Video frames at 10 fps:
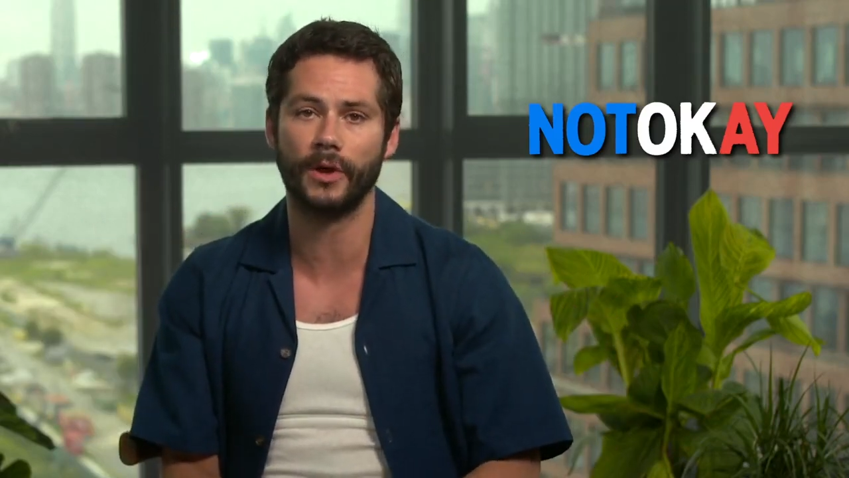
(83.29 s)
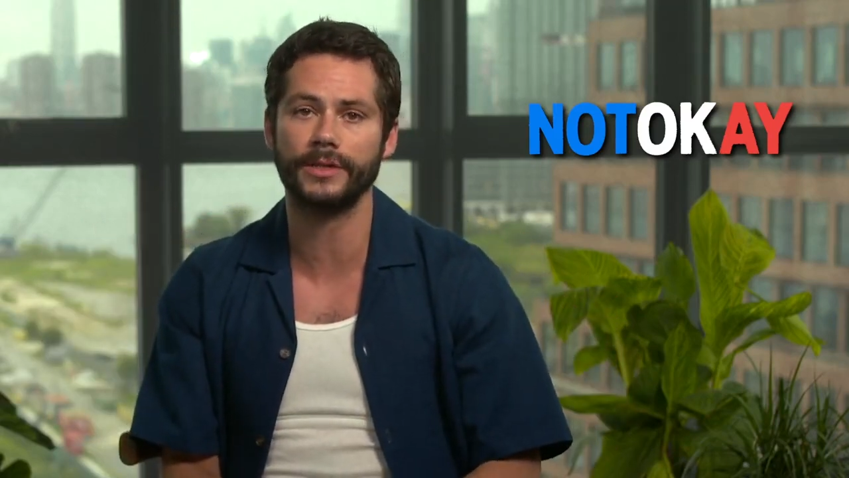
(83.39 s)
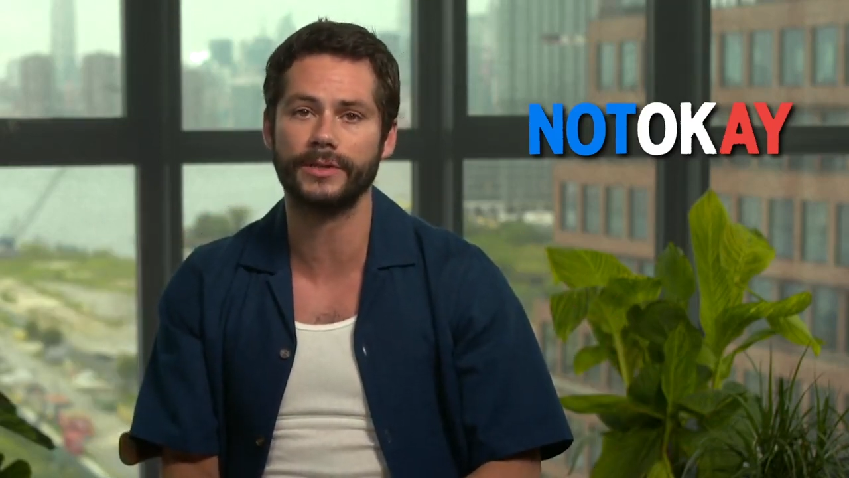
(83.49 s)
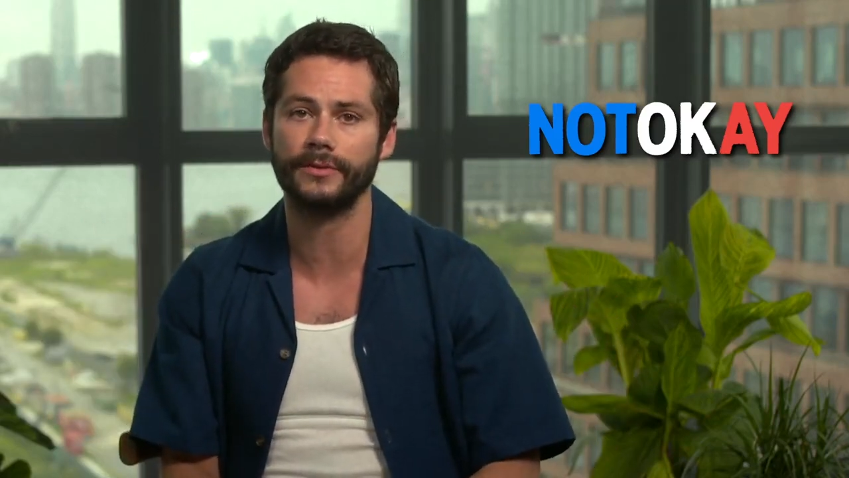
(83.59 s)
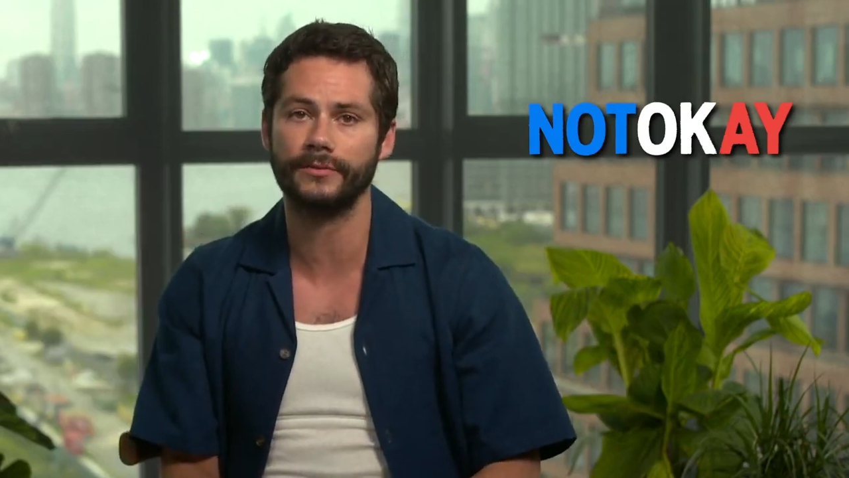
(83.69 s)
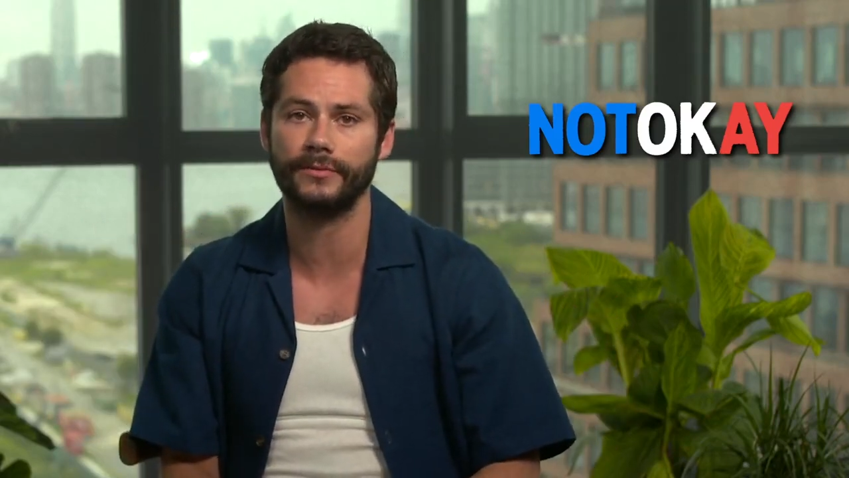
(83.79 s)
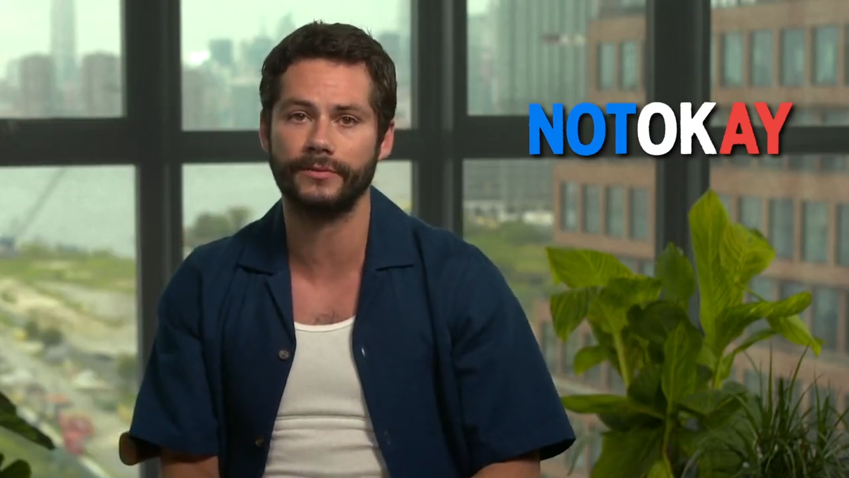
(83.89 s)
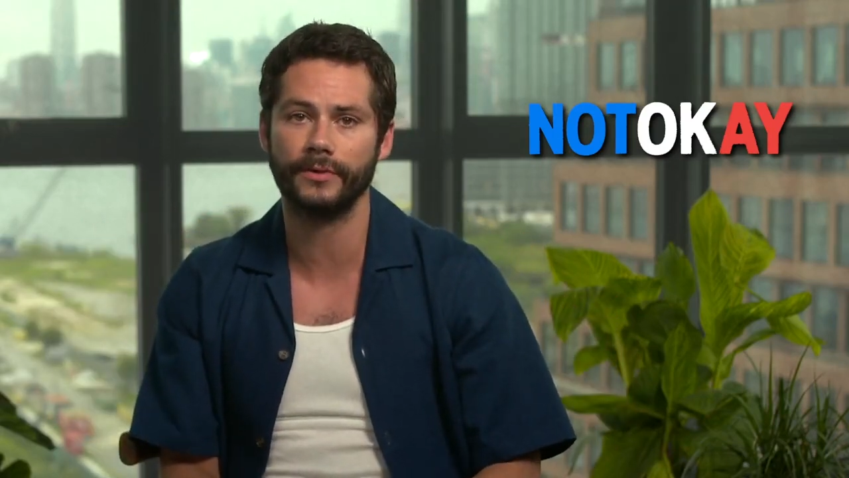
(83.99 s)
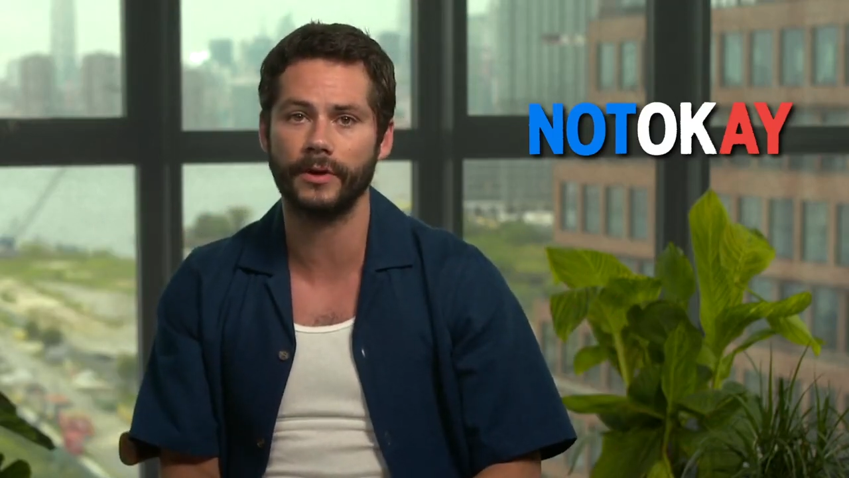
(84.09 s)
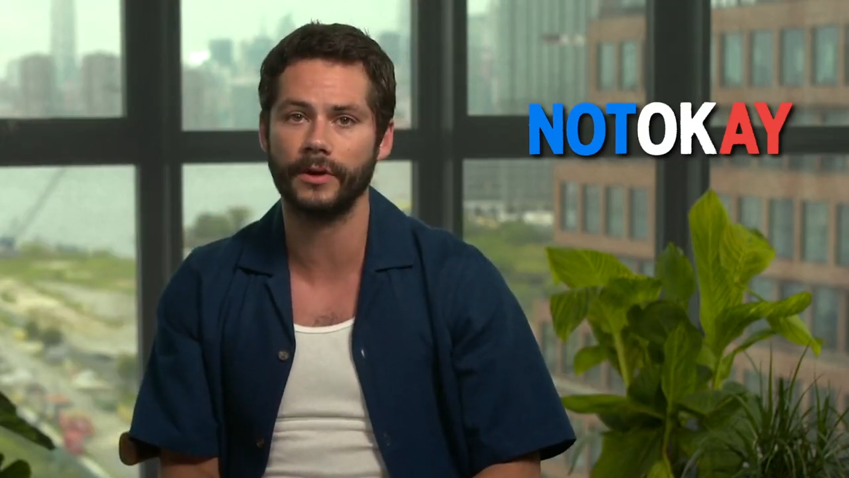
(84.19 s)
positive
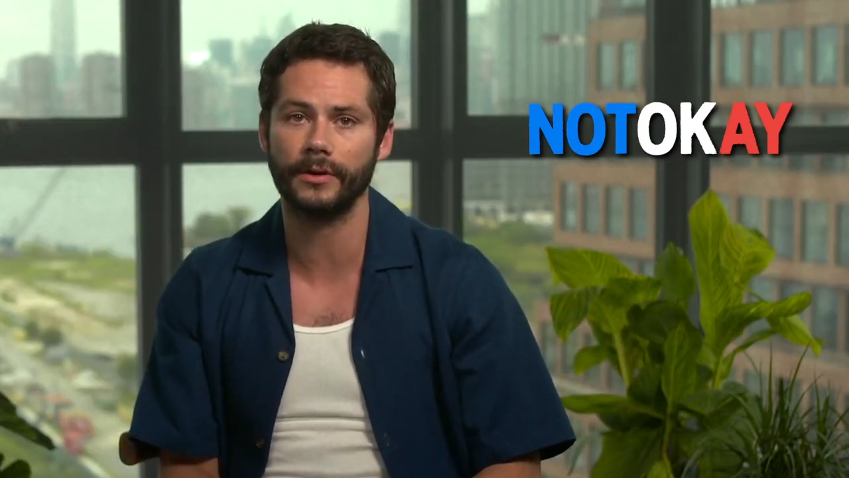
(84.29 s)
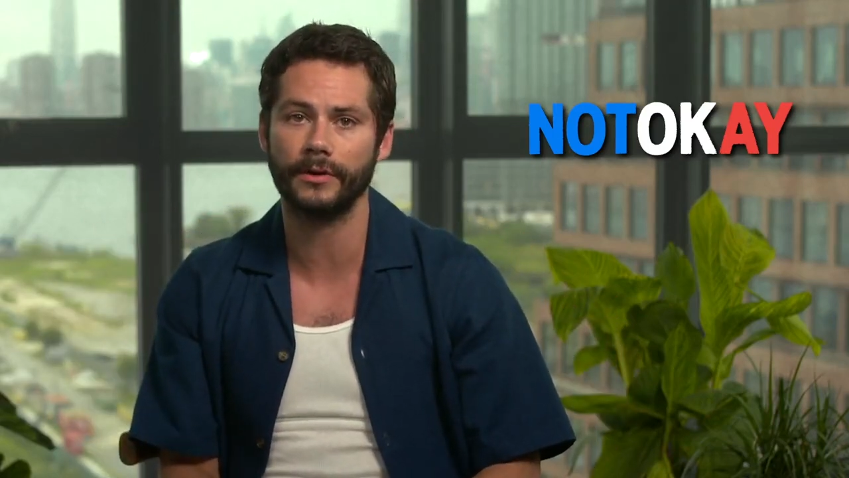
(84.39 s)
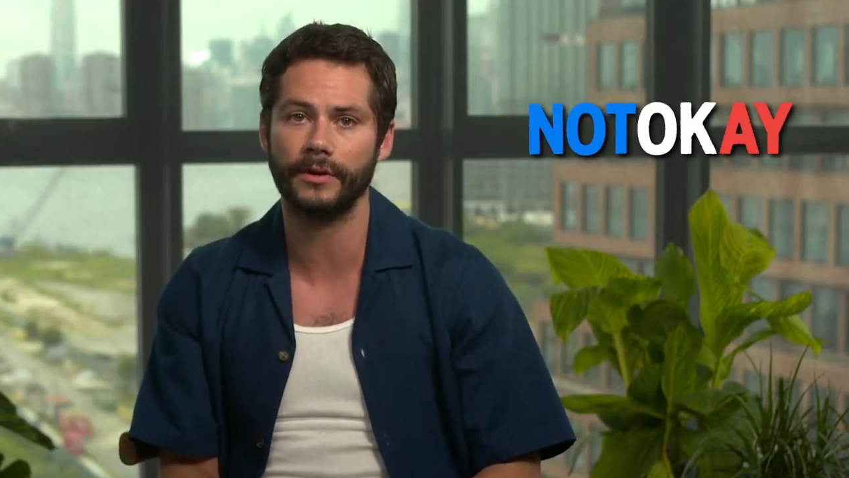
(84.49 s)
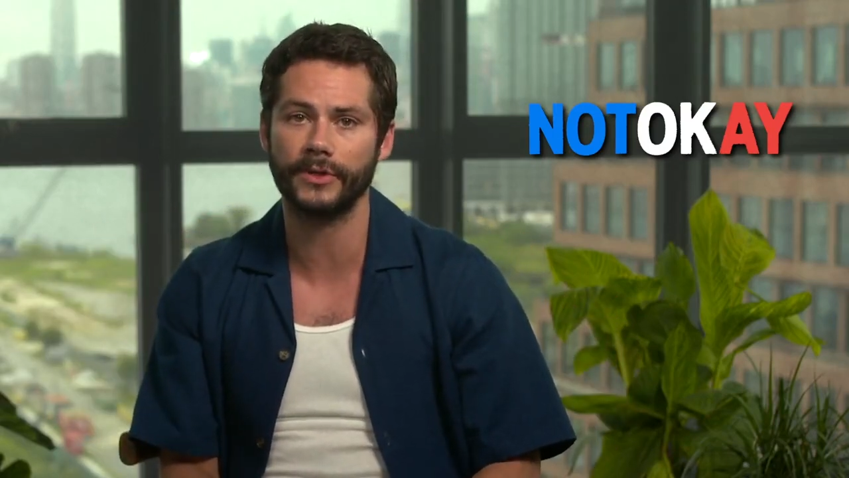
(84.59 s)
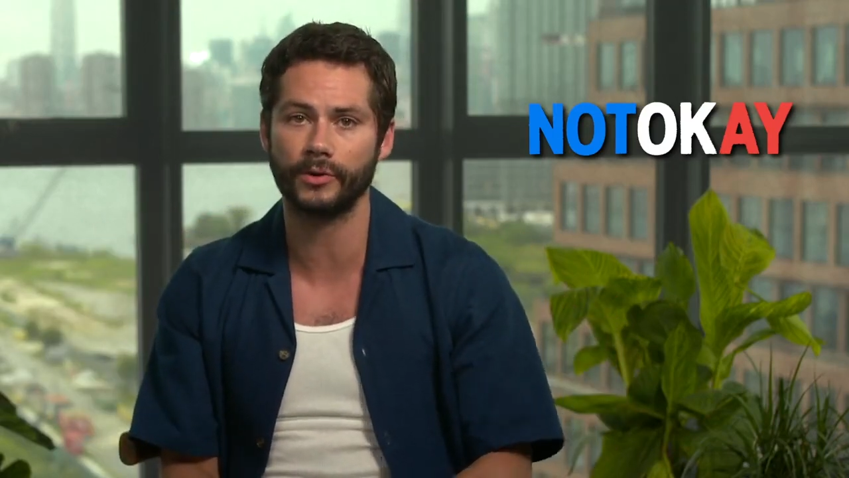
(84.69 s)
uh, of it.